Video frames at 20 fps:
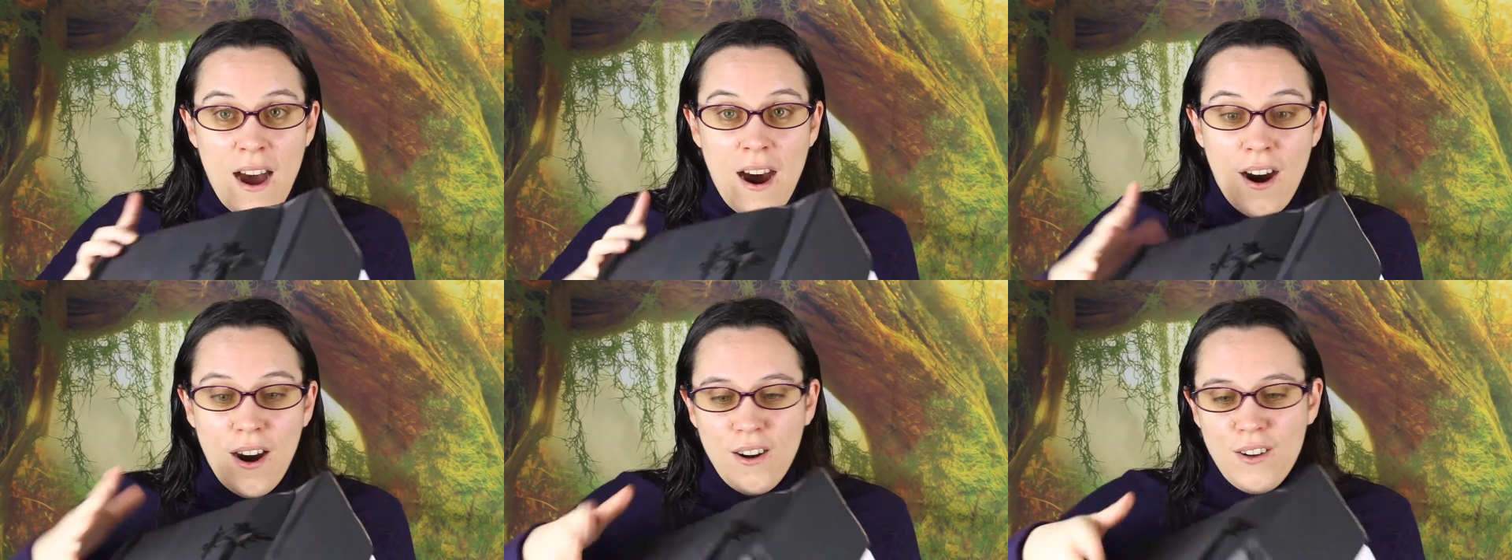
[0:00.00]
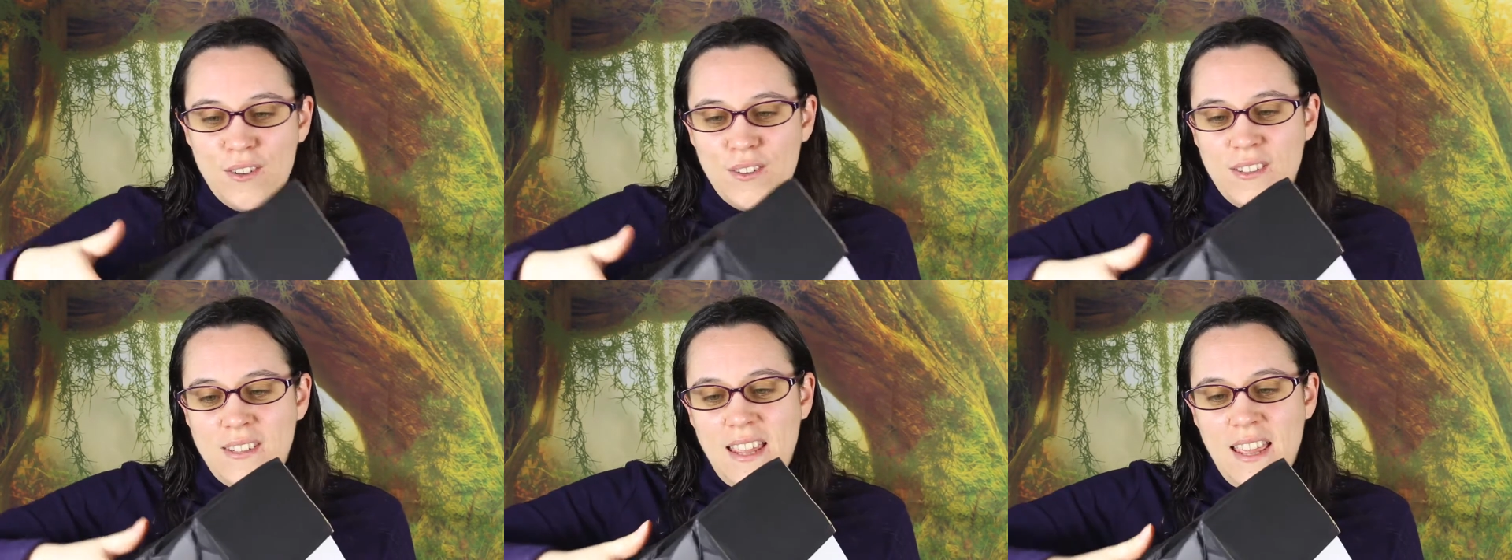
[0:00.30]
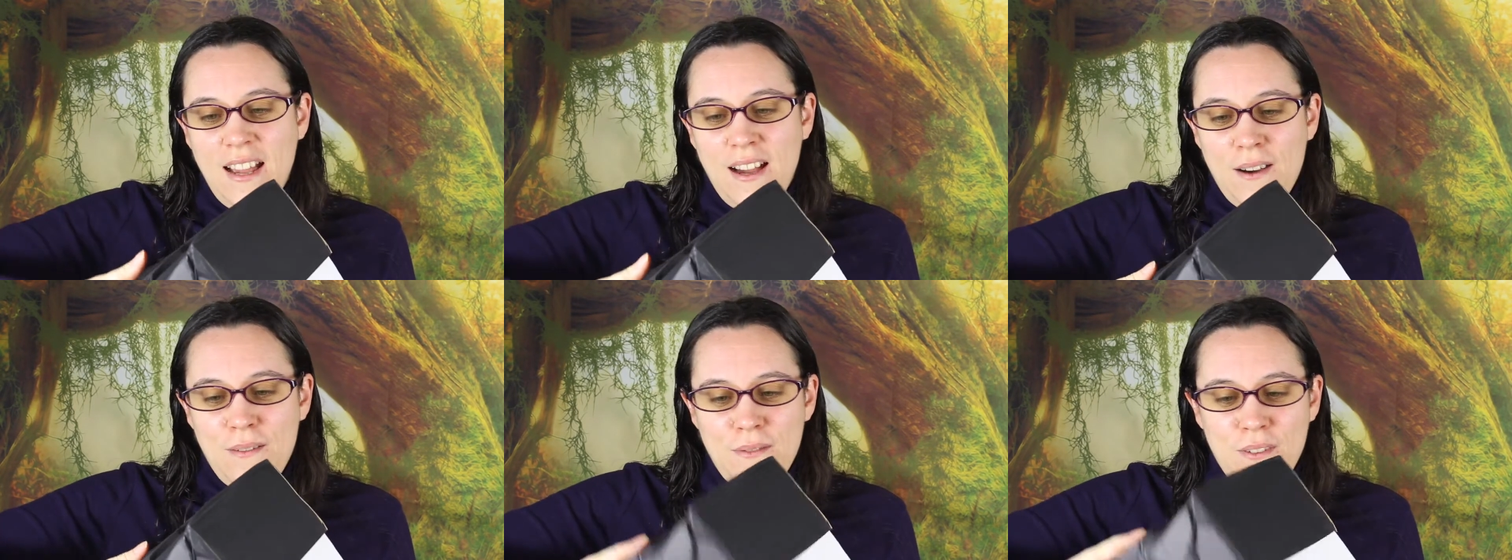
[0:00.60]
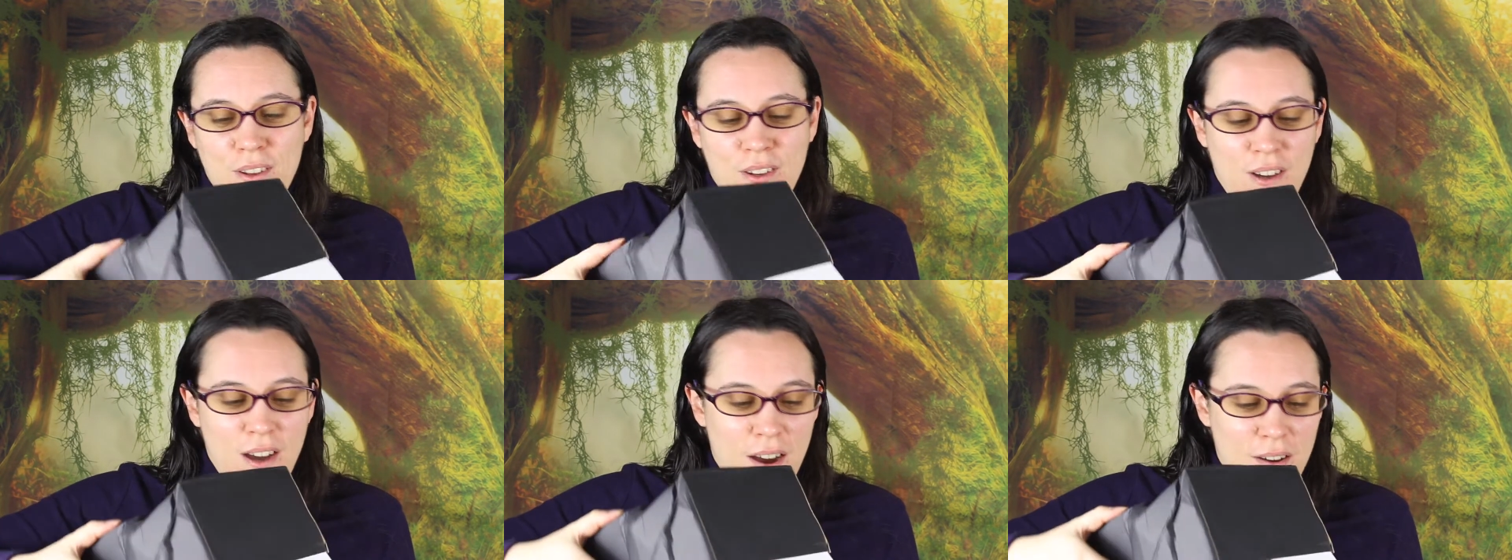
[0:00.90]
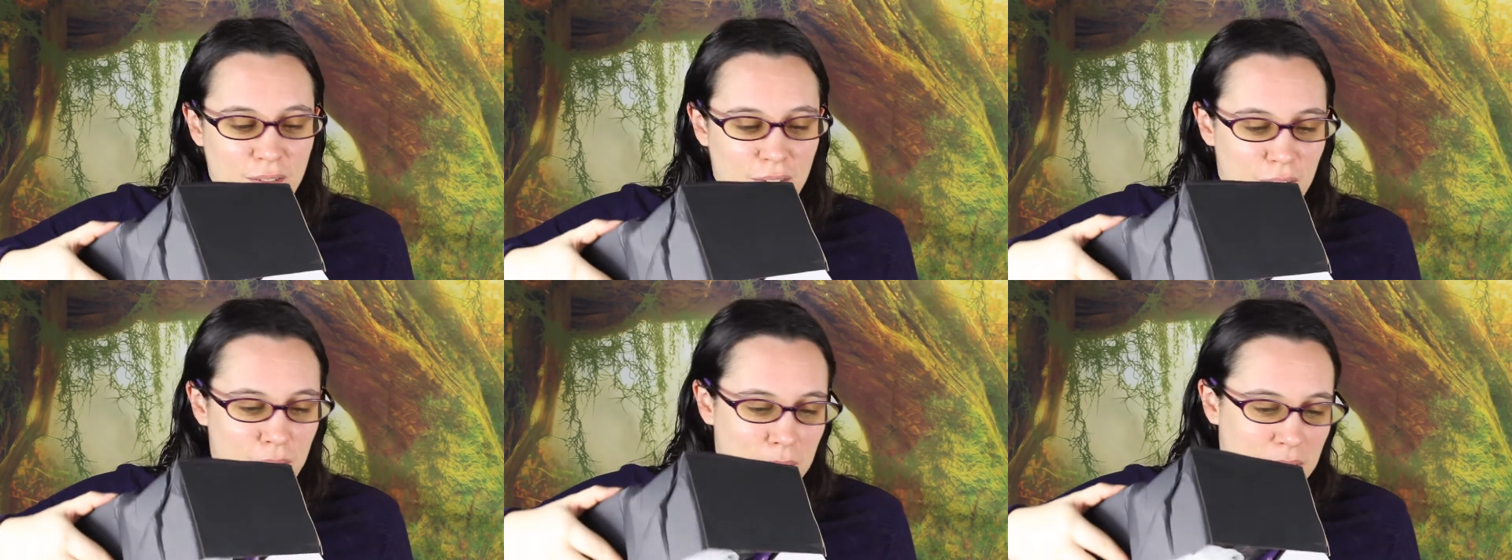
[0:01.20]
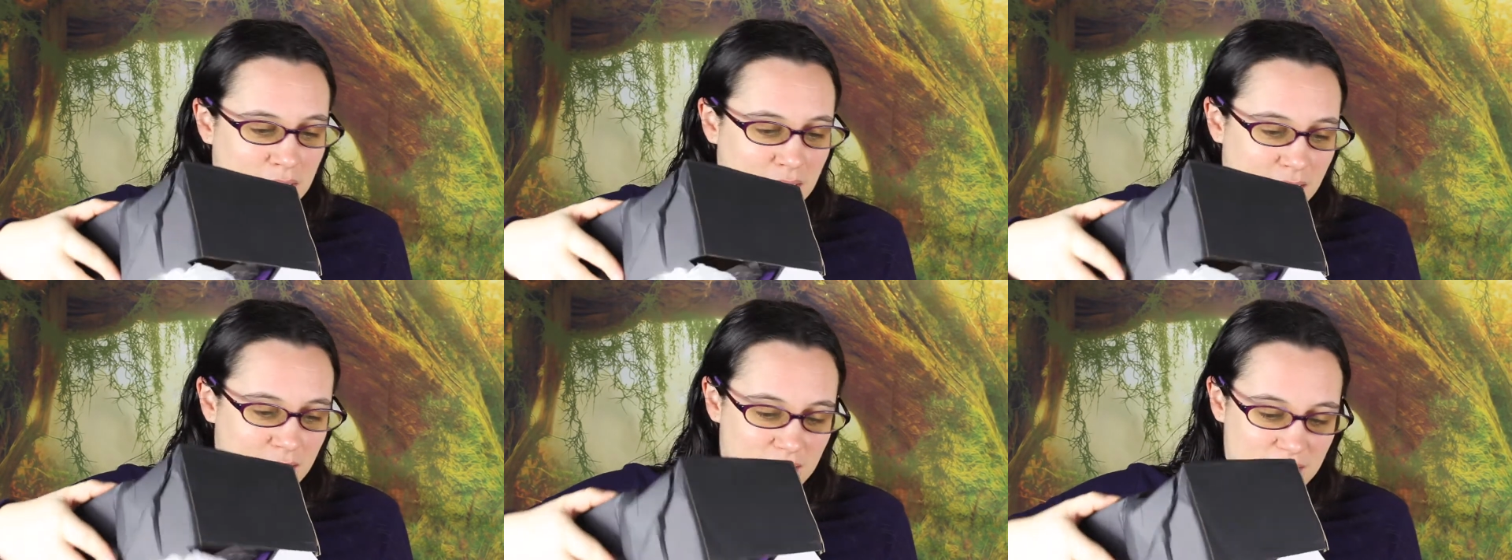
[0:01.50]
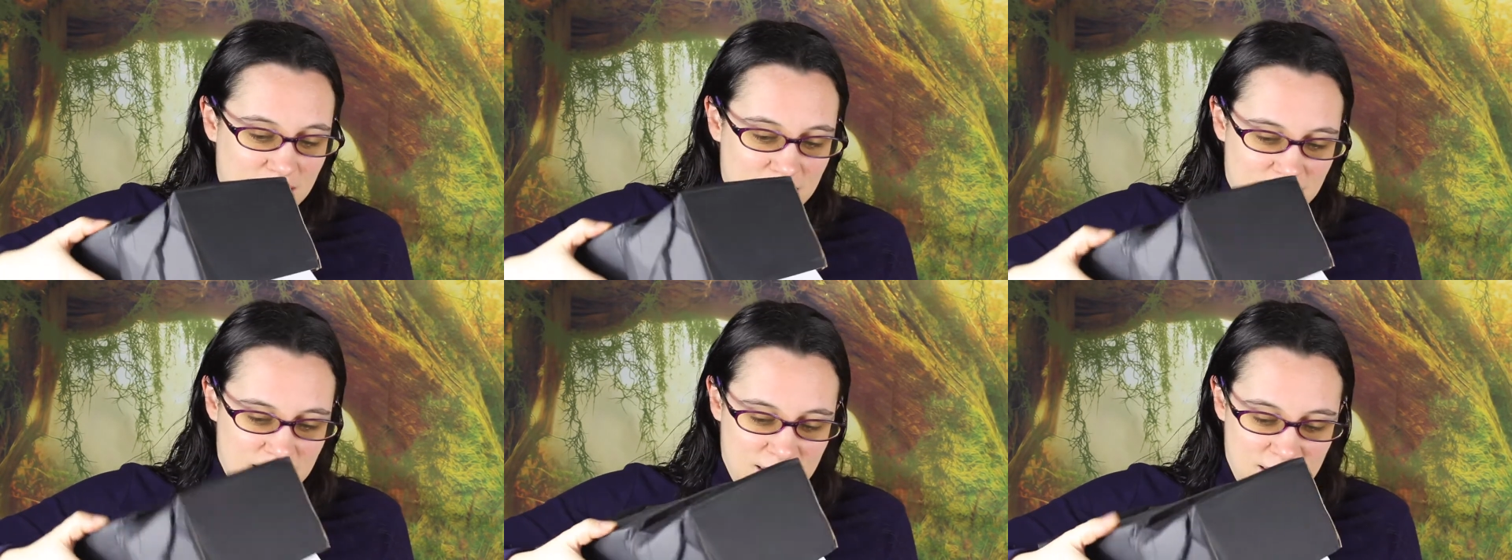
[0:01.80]
hard to take off the cover
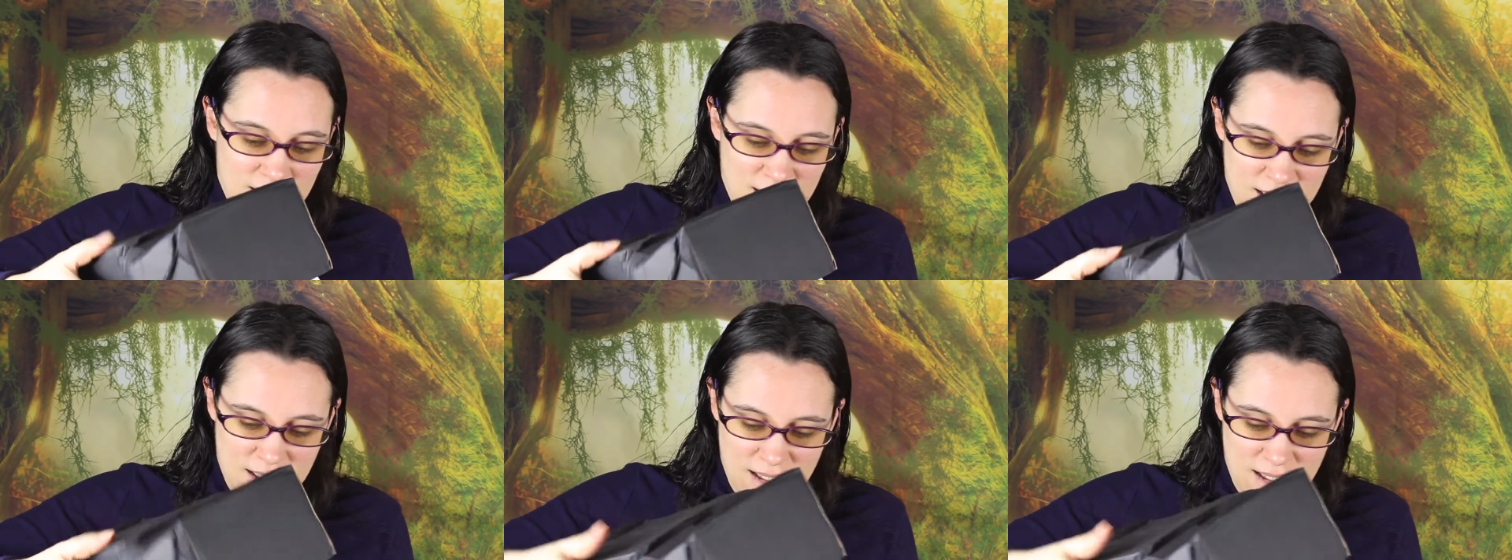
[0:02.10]
because